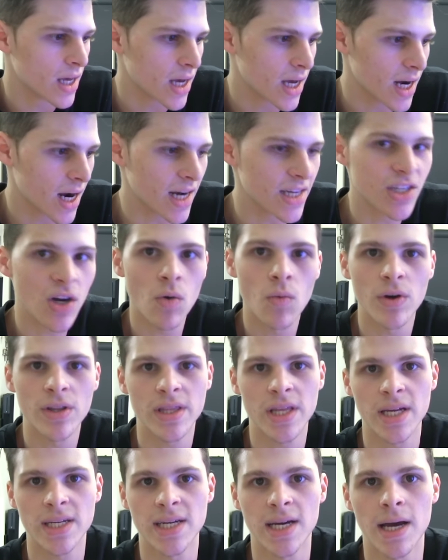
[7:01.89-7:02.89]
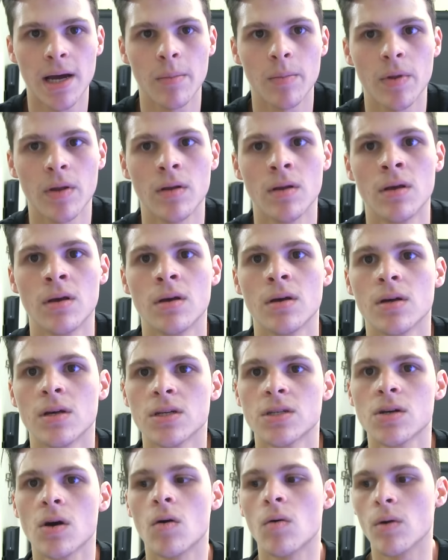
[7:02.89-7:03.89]
And I don't want that to happen.
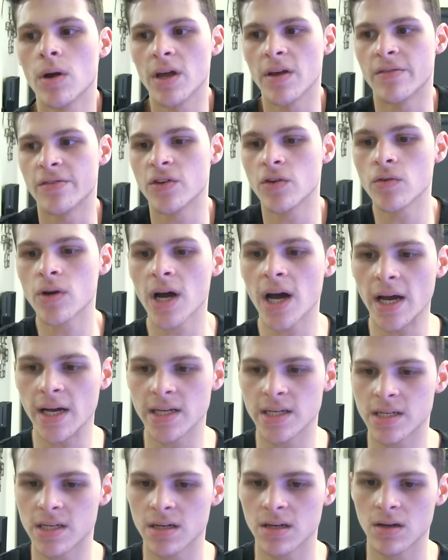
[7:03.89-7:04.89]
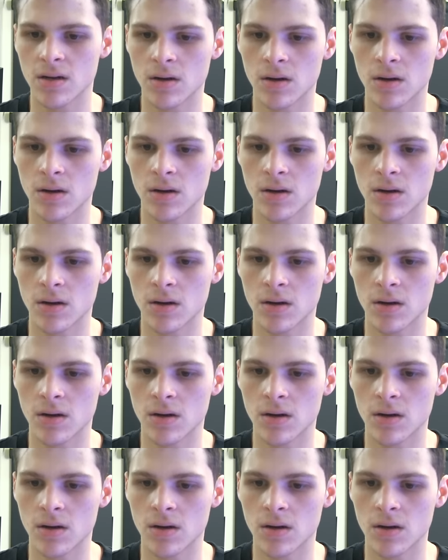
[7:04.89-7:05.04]
So if you guys